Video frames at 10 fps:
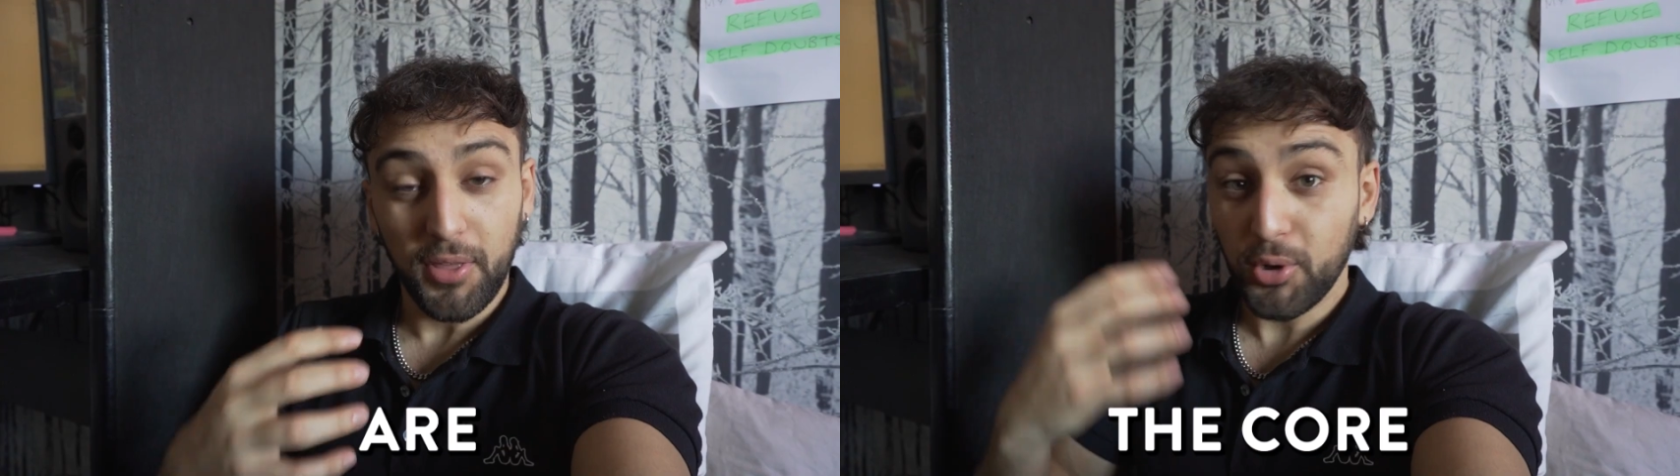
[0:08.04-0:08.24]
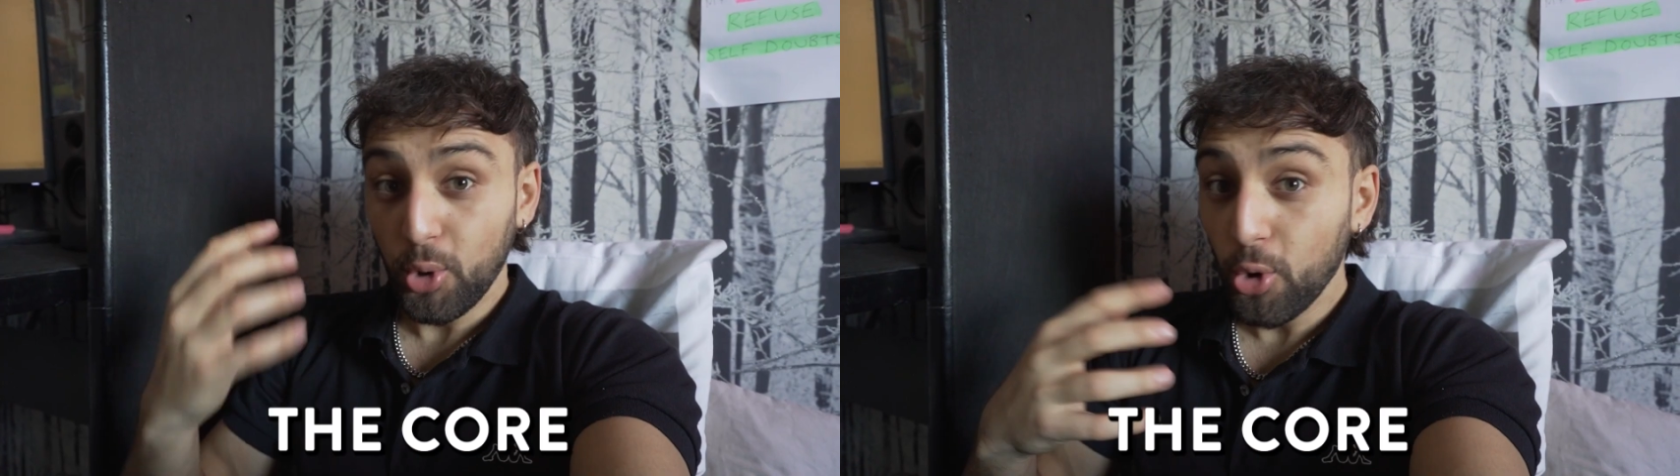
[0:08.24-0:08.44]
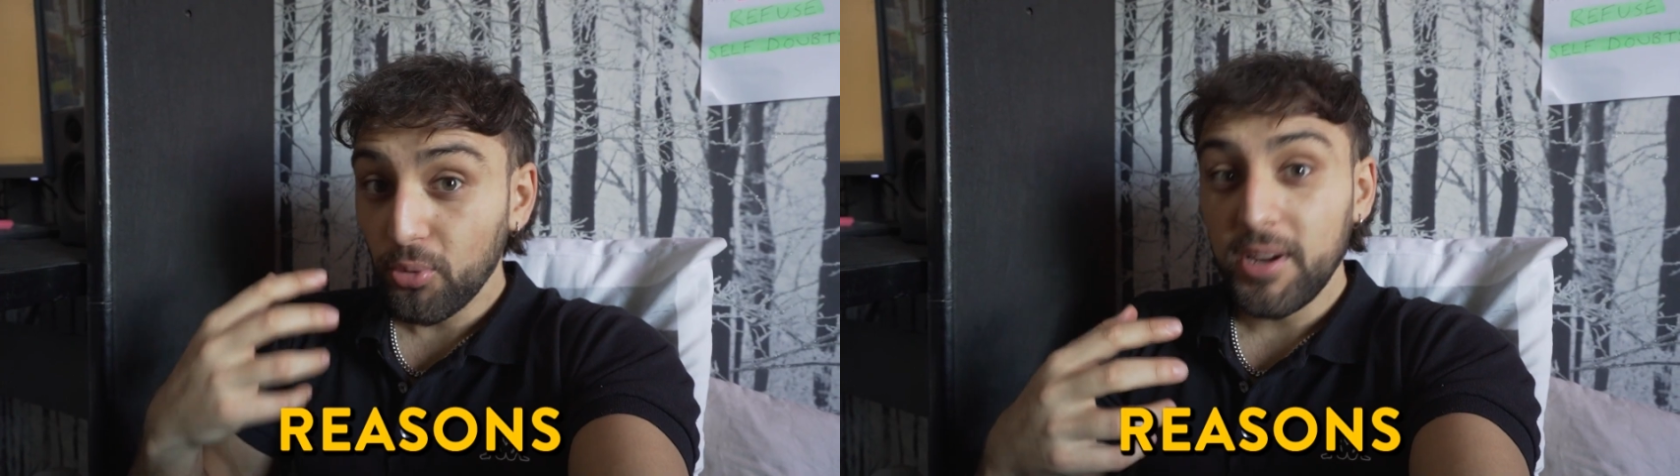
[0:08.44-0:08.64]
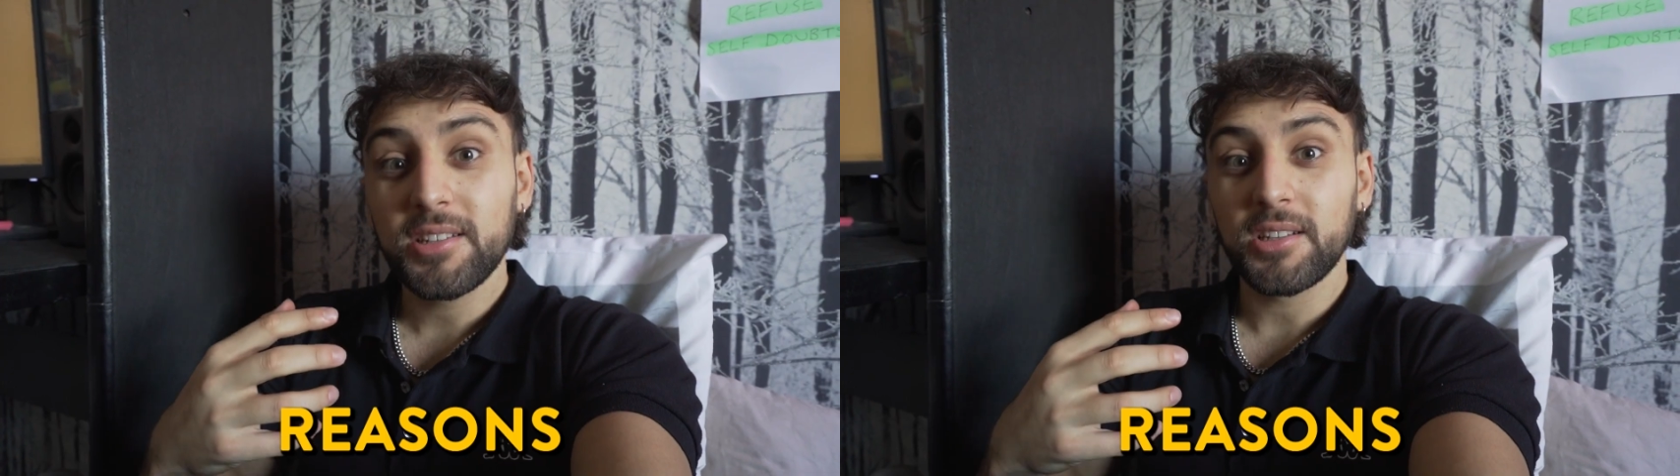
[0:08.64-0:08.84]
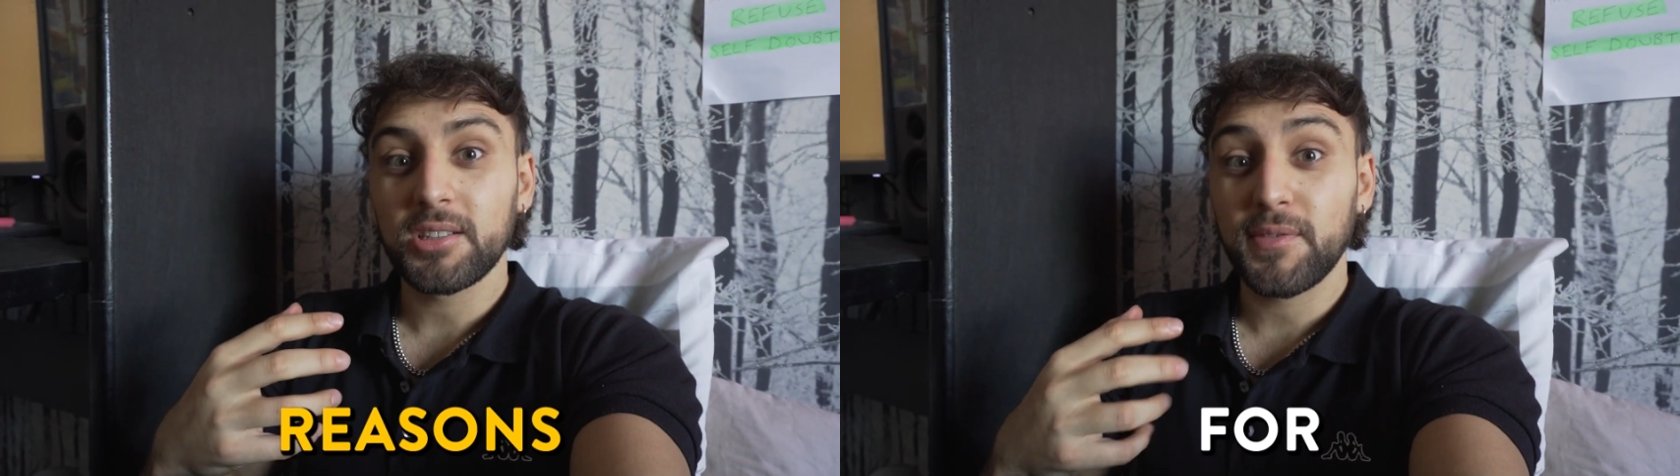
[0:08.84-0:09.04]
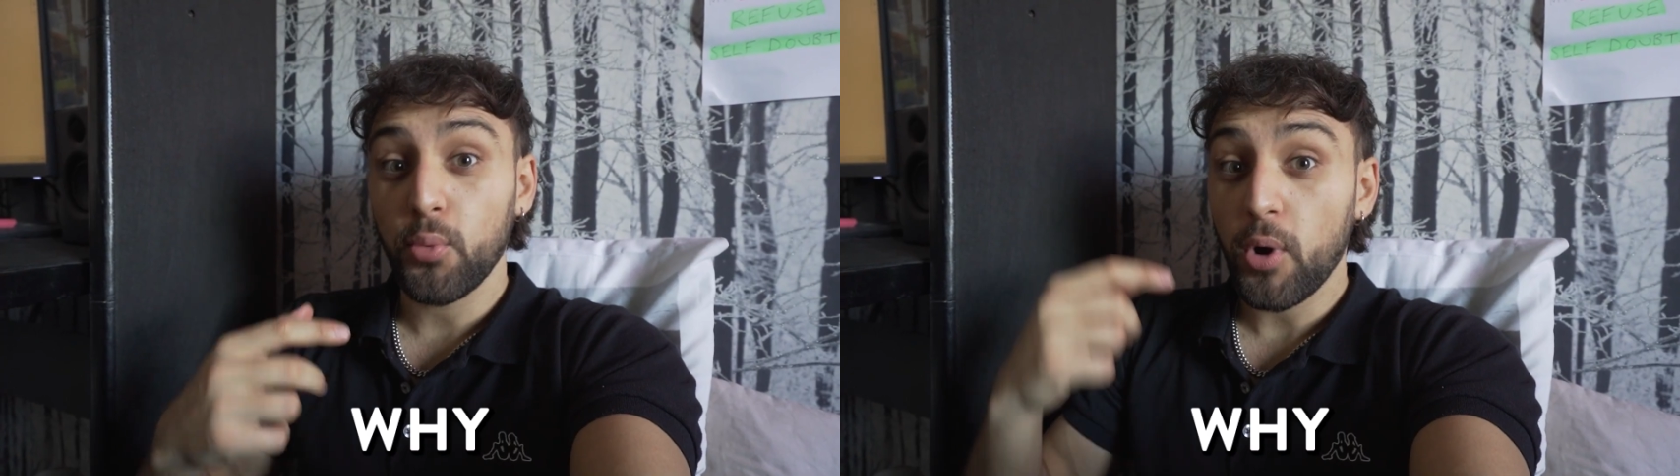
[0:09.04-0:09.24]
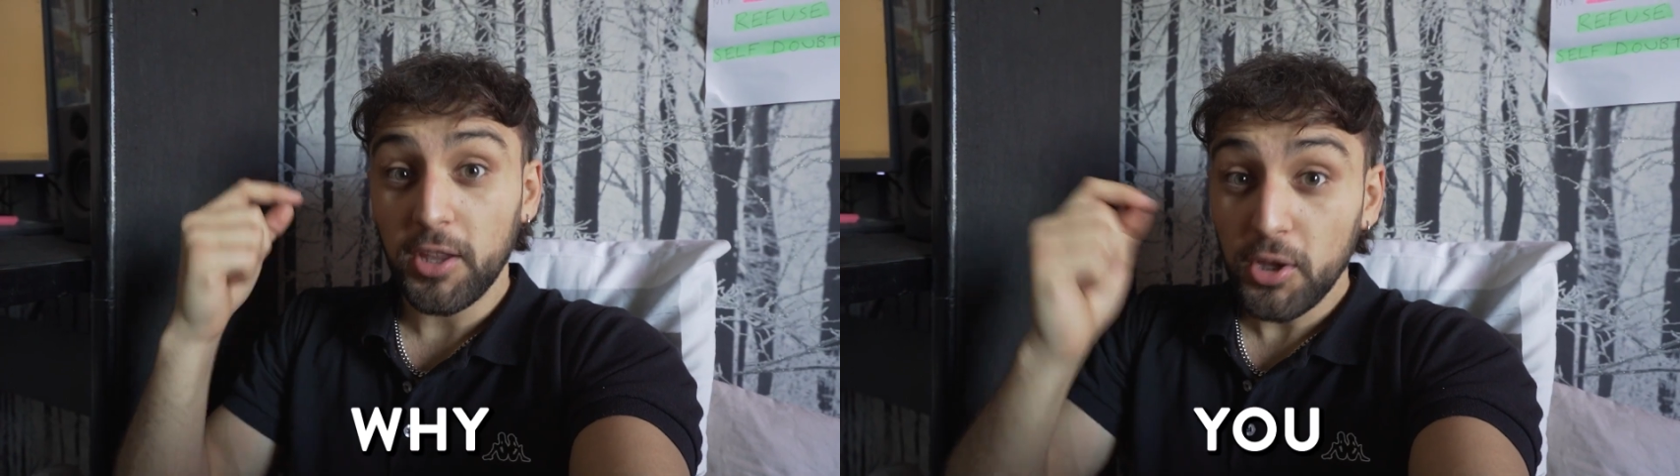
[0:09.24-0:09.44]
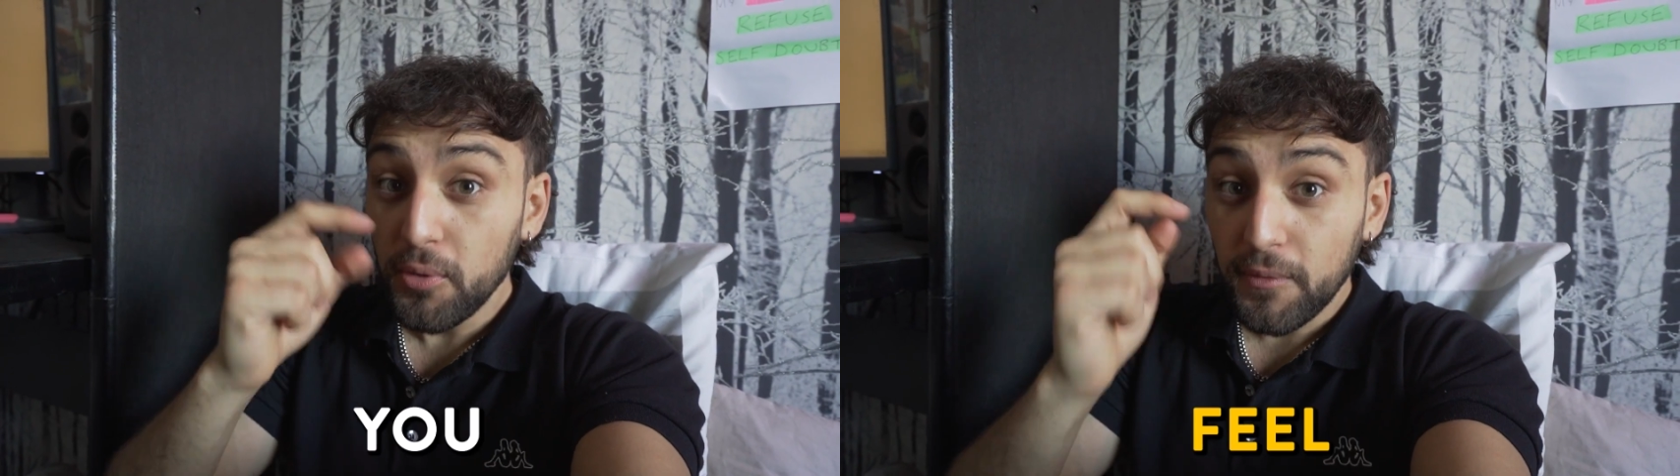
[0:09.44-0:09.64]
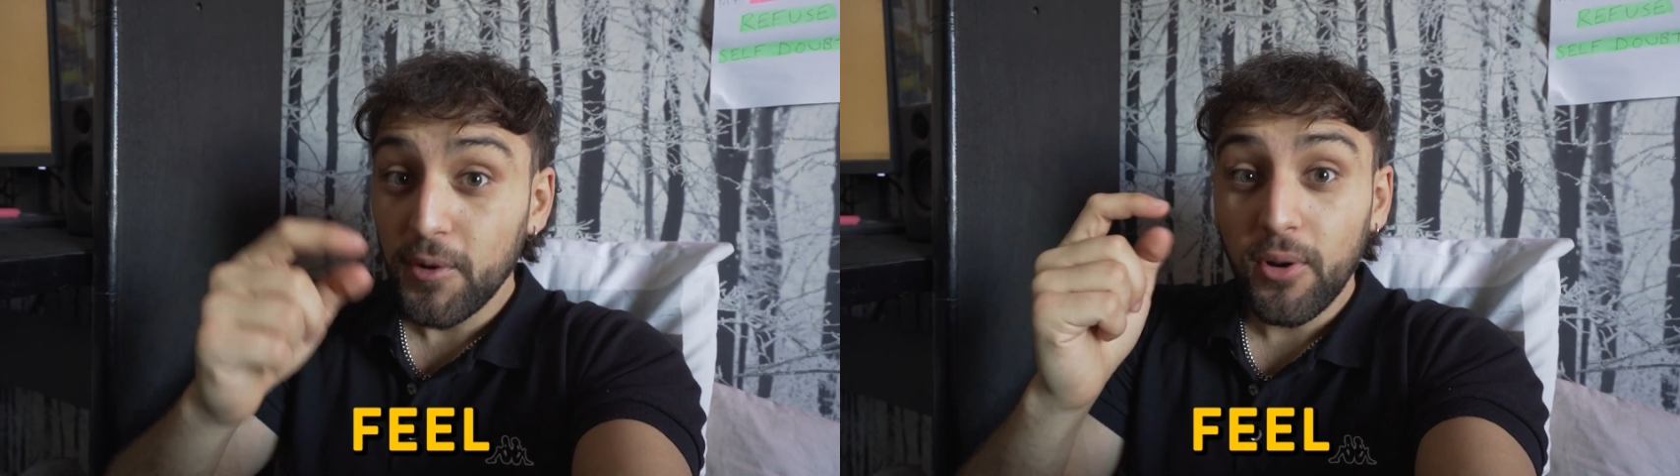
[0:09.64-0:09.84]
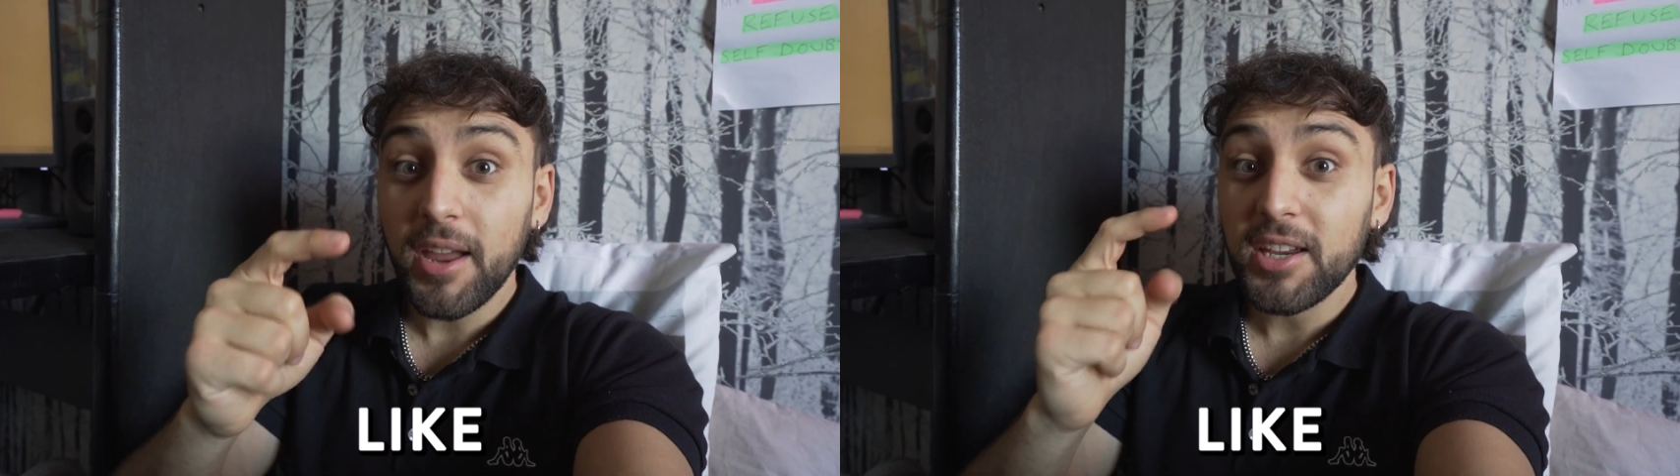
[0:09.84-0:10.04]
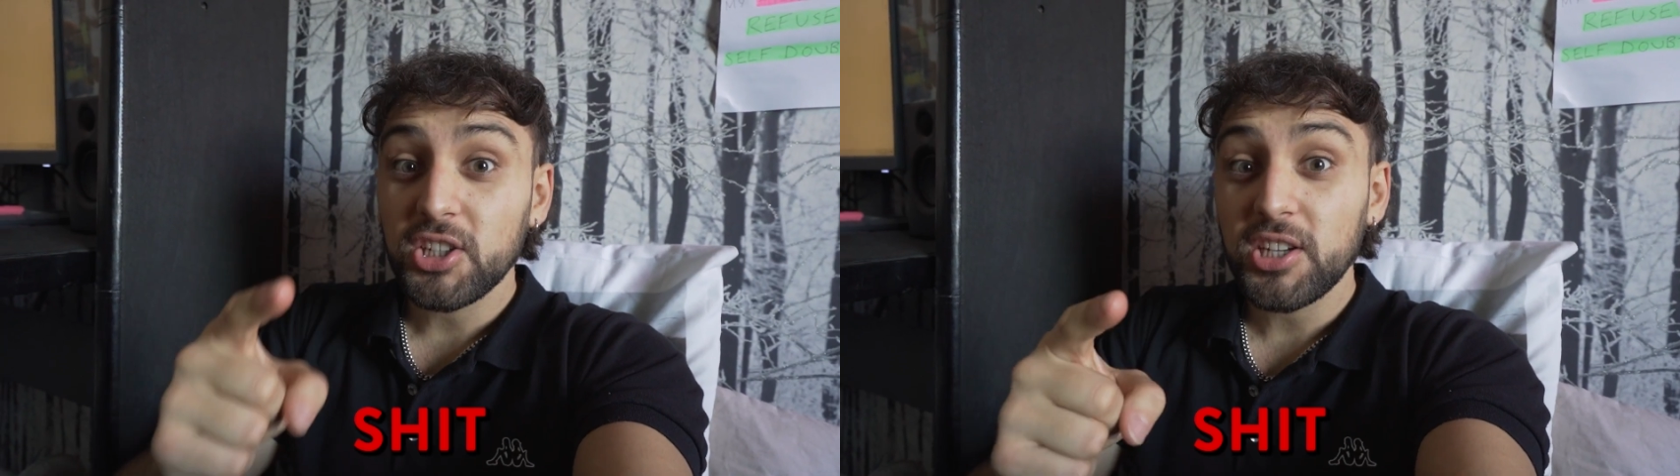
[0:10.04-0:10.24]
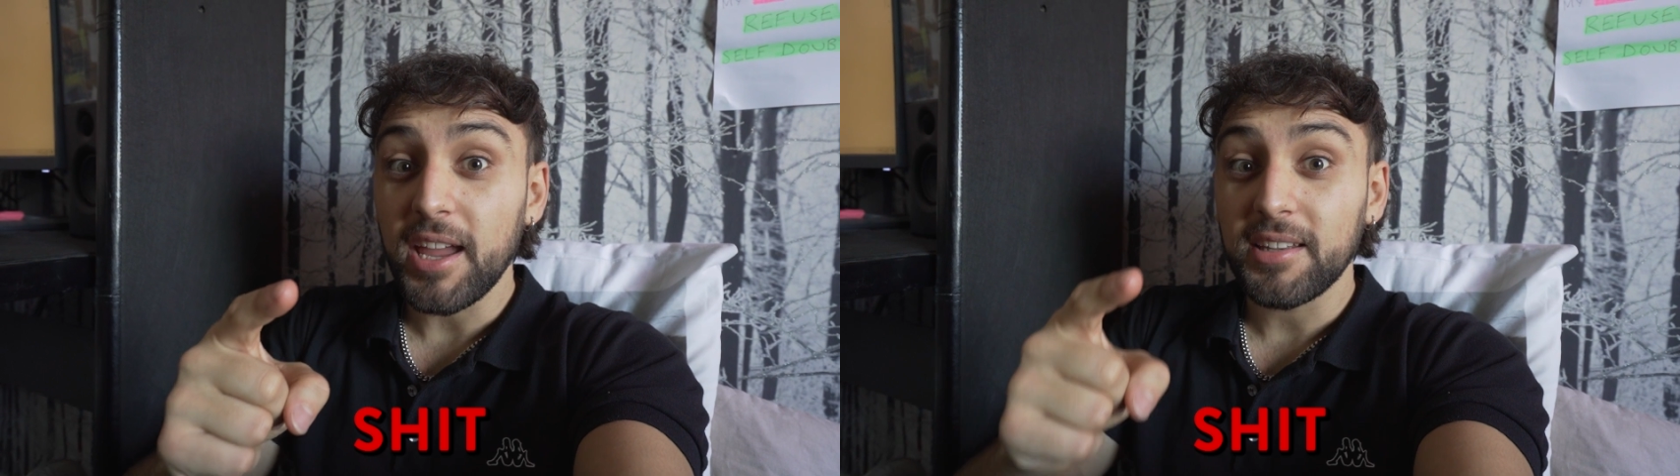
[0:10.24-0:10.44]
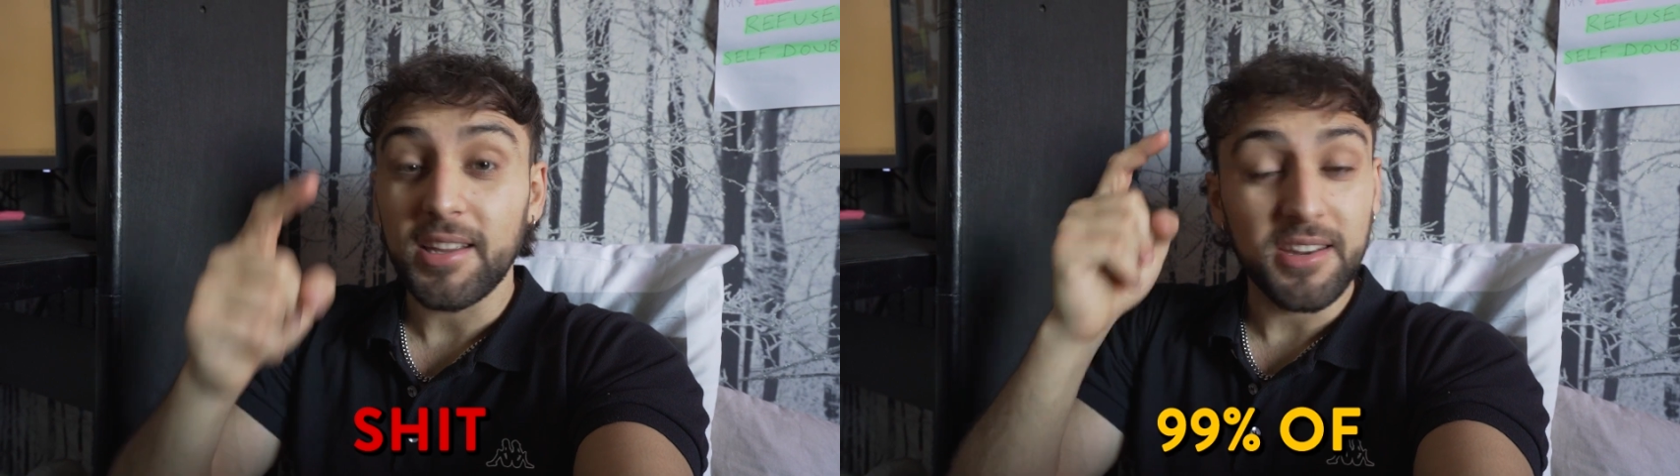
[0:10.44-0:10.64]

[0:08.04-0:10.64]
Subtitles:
are the core reasons for why you feel like shit